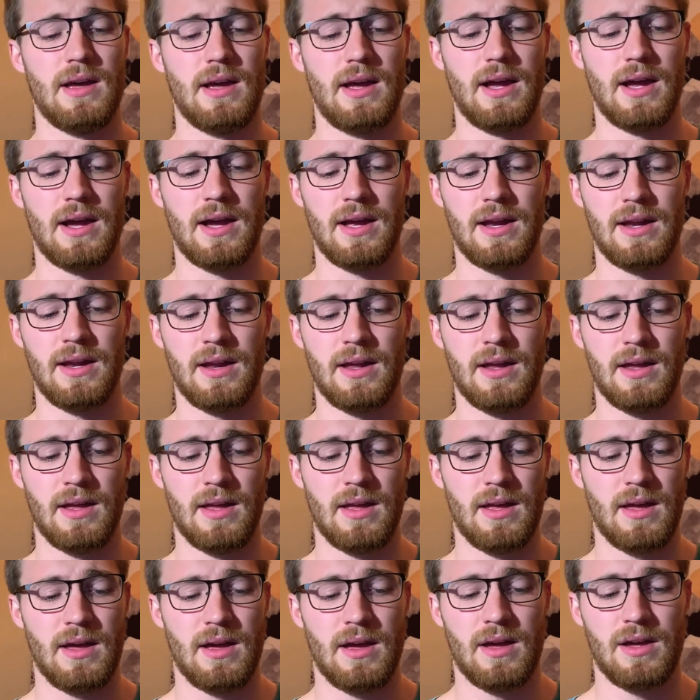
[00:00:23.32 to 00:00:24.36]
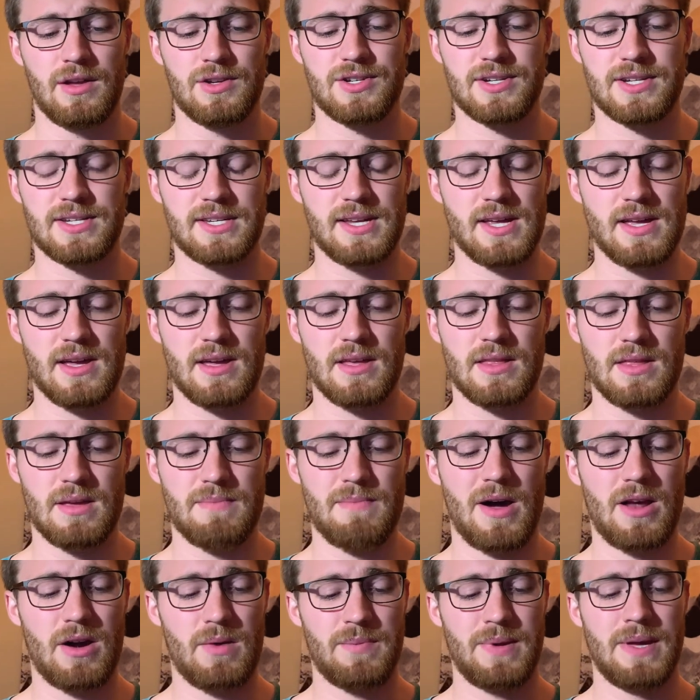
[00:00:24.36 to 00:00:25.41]
And just seeing the
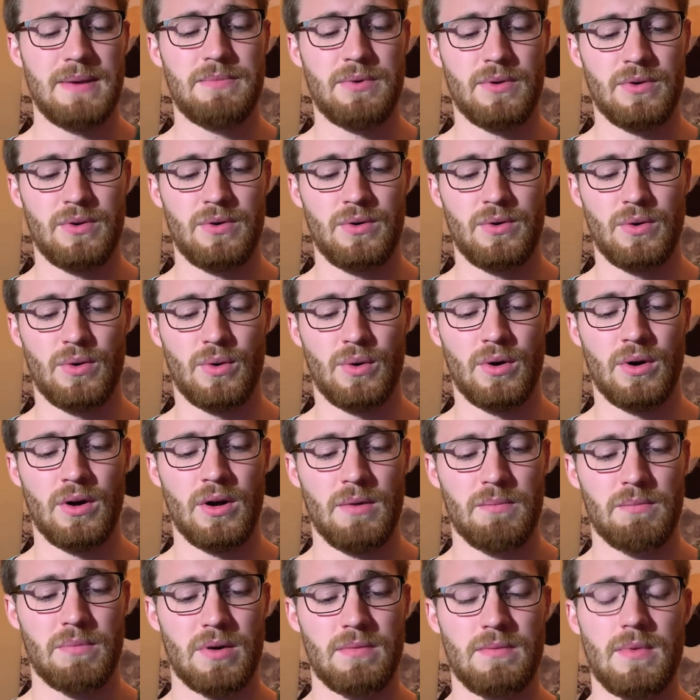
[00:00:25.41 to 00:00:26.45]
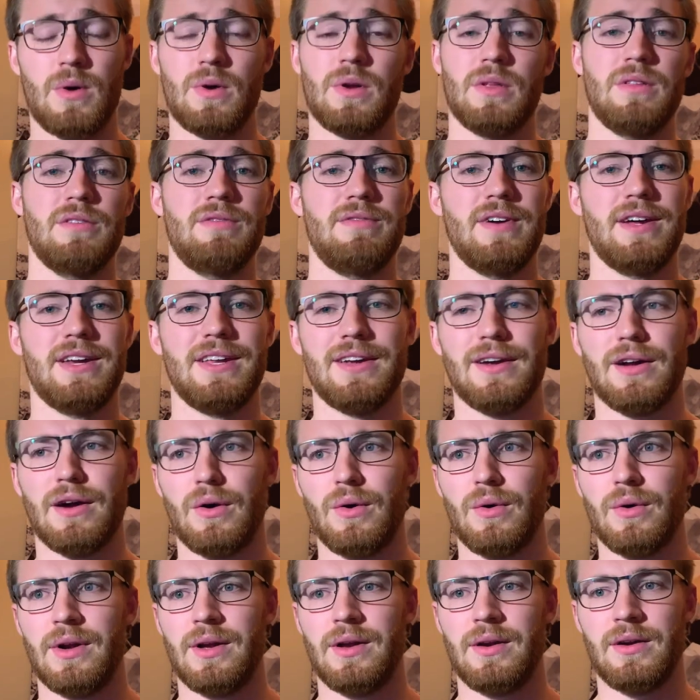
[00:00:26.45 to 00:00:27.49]
amount of people who promoted the
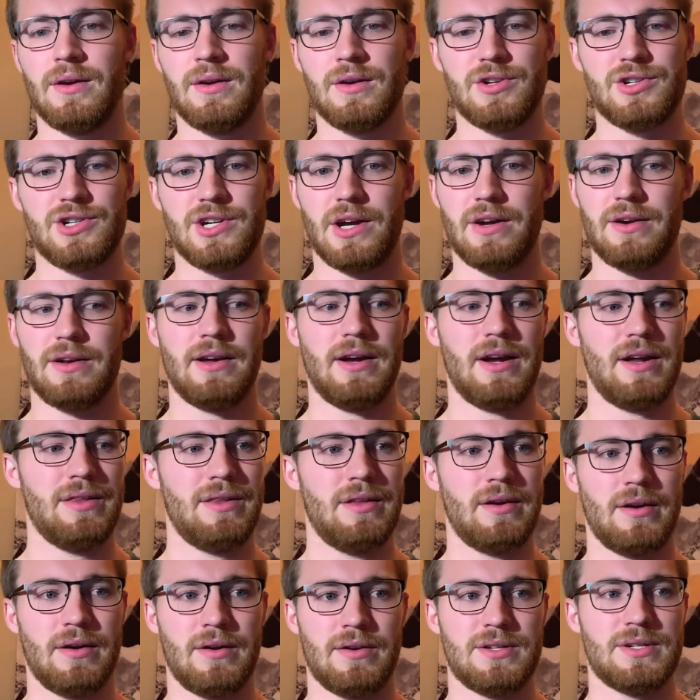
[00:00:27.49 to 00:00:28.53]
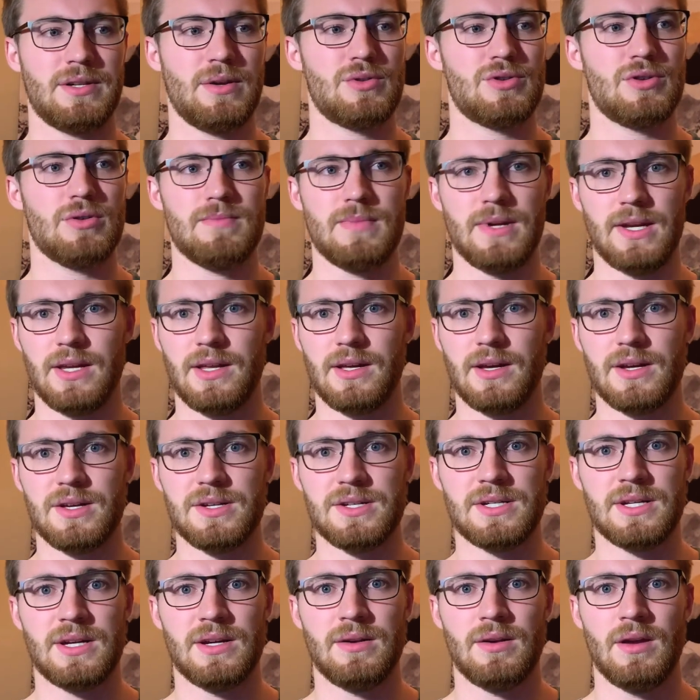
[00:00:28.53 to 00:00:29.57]
video and shared it on their social
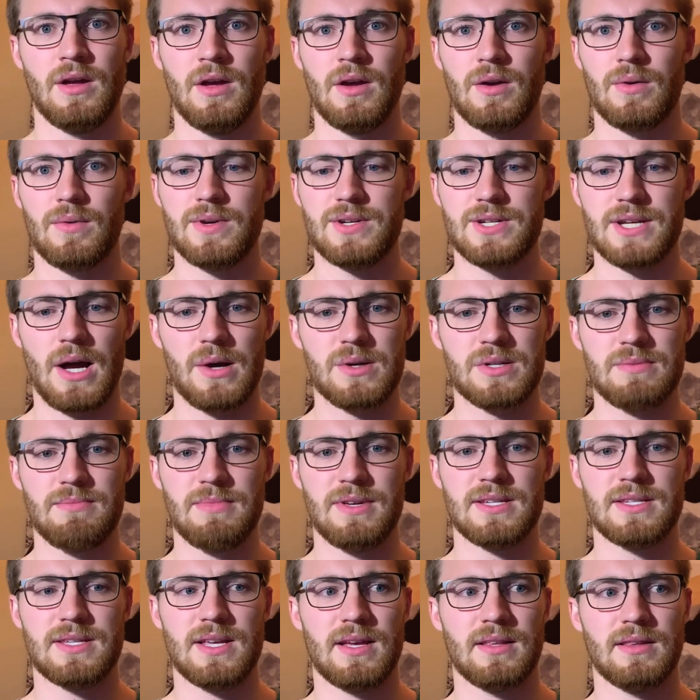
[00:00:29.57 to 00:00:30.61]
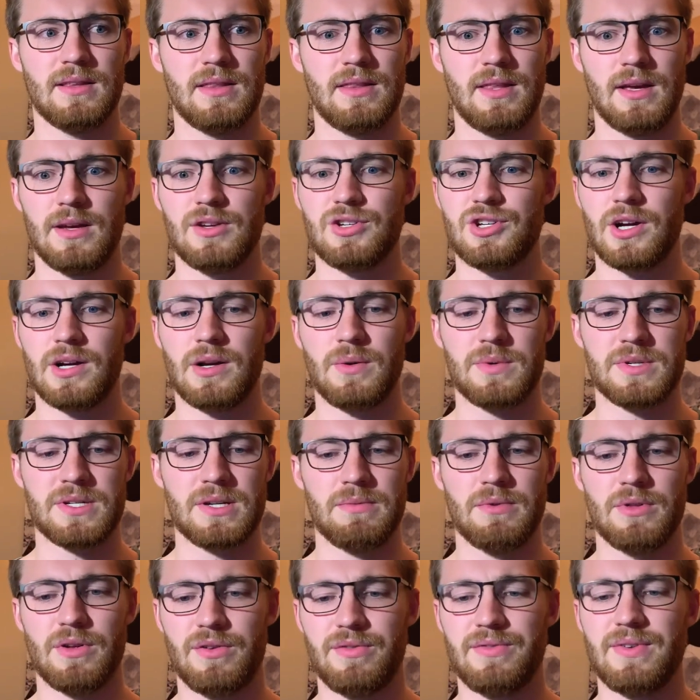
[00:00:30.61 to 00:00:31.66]
medias and reached out to me saying that they shared it with
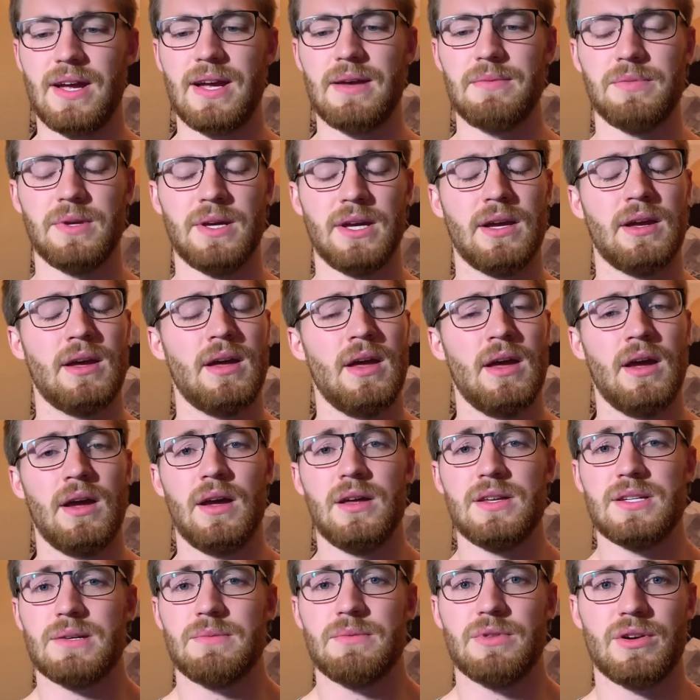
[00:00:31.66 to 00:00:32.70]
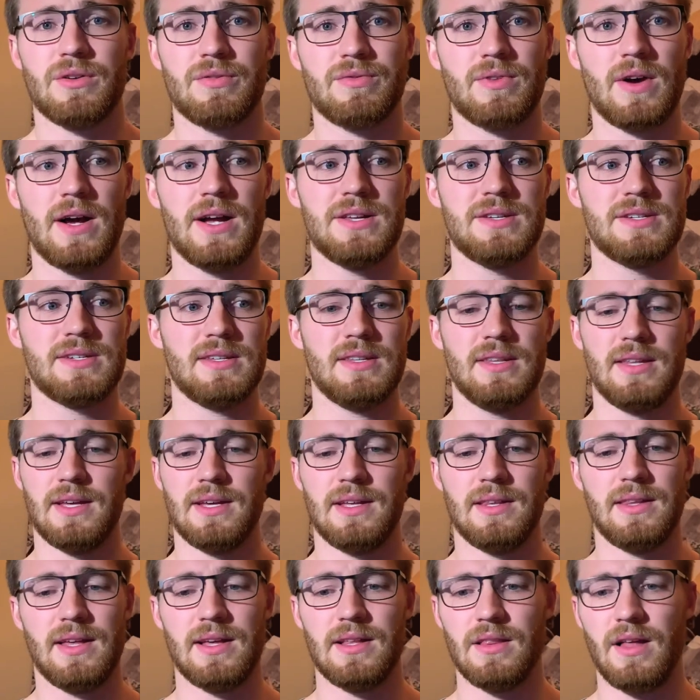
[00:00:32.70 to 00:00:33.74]
some of their family and some of their friends and they,
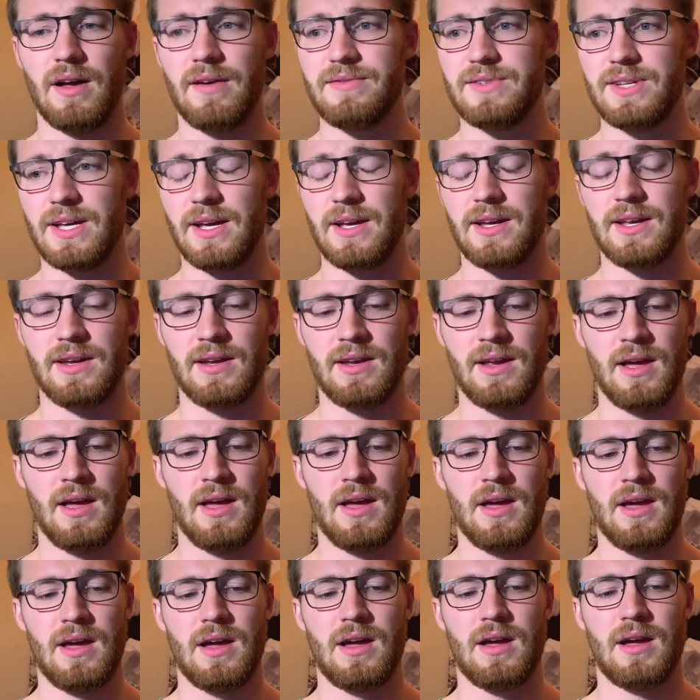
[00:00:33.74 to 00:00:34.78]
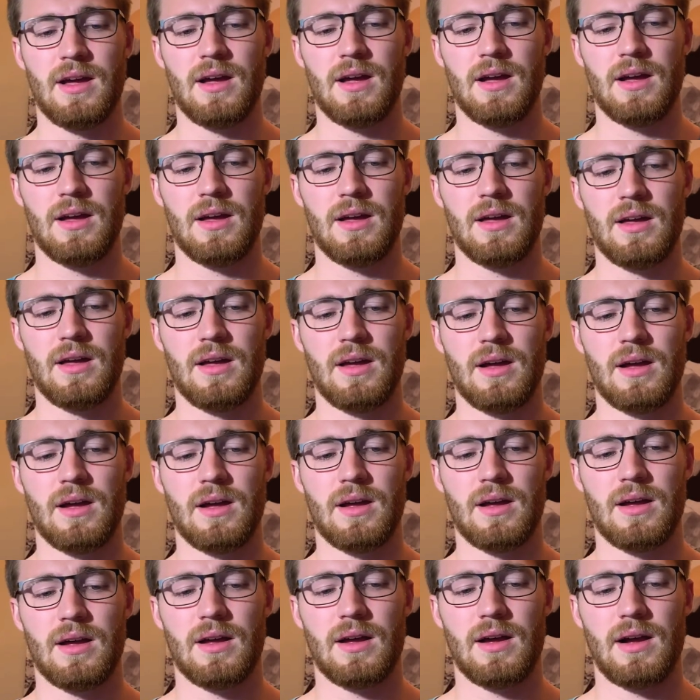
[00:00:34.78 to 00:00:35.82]
they loved it.
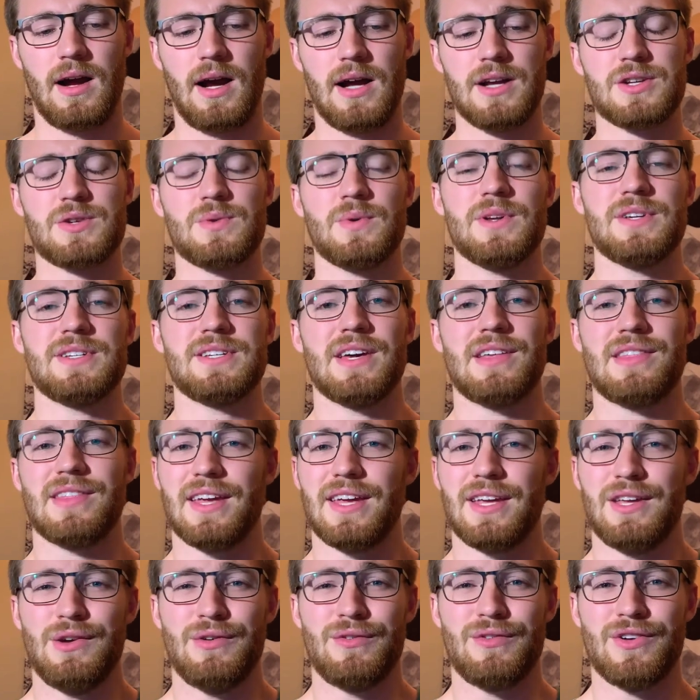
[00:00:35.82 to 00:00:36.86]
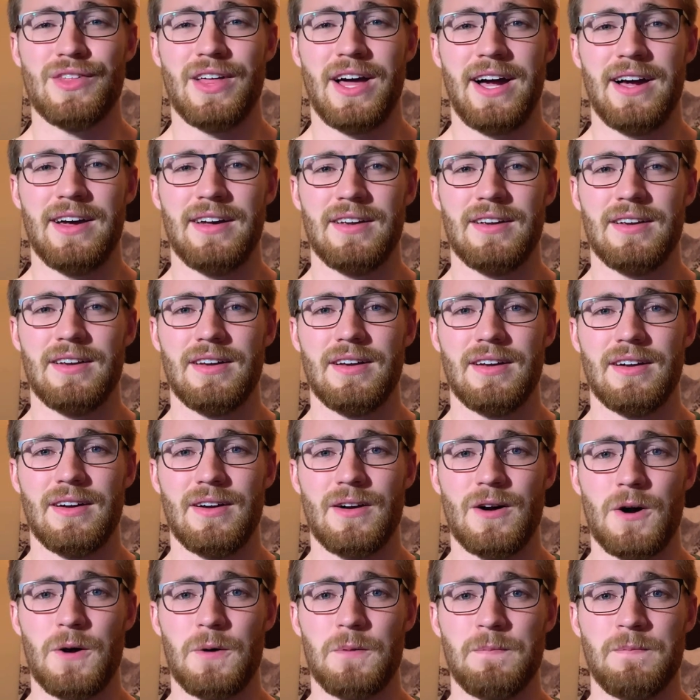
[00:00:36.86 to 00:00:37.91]
And I just want to say thank you for that.
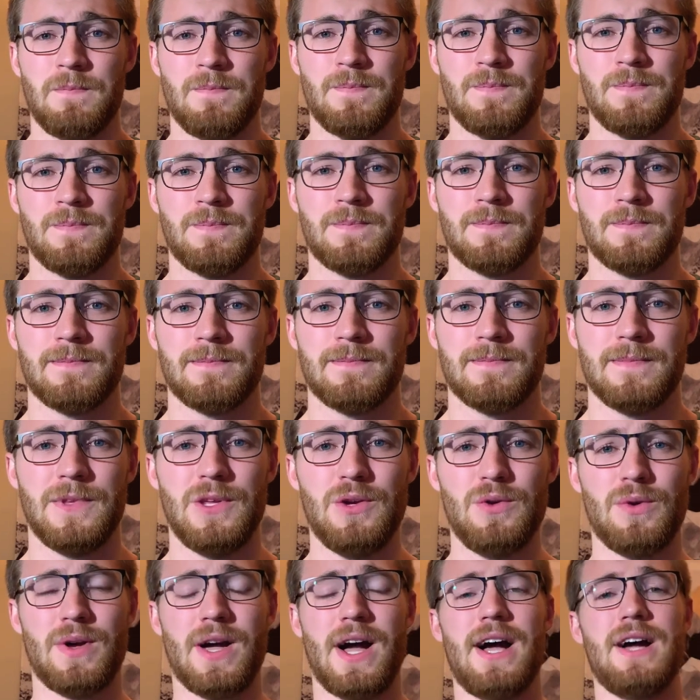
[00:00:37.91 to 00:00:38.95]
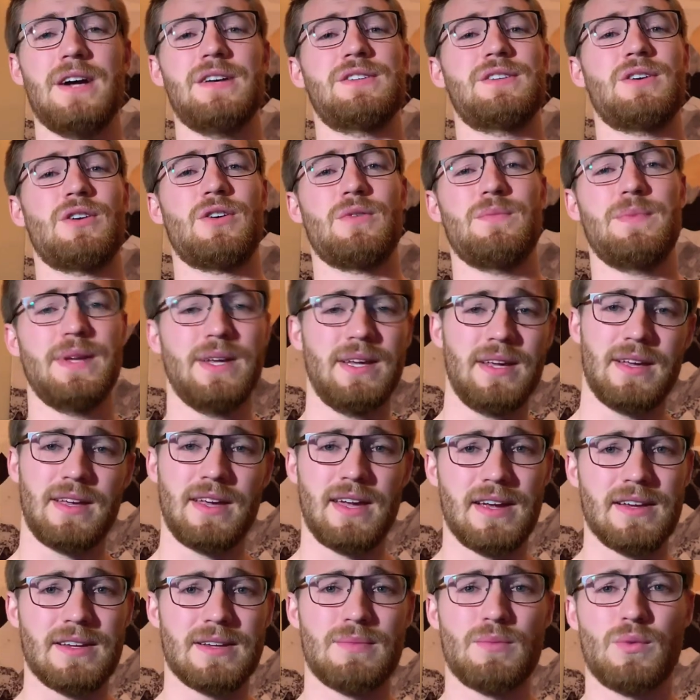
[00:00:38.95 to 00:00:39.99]
Um, you guys are being
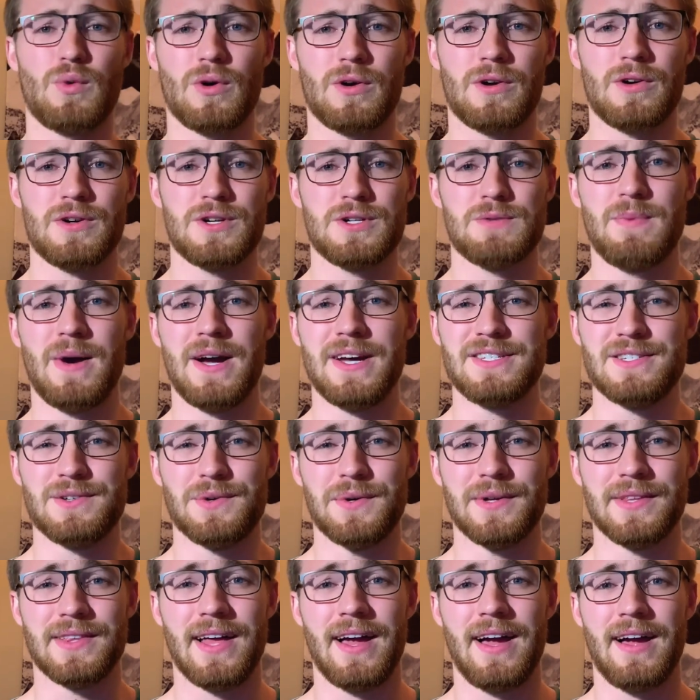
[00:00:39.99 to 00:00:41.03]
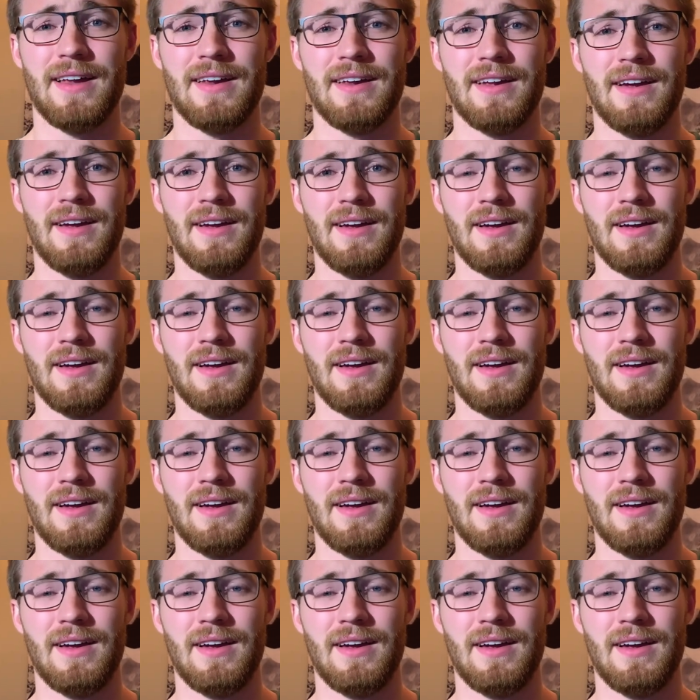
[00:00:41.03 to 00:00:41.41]
kingdom workers by doing that.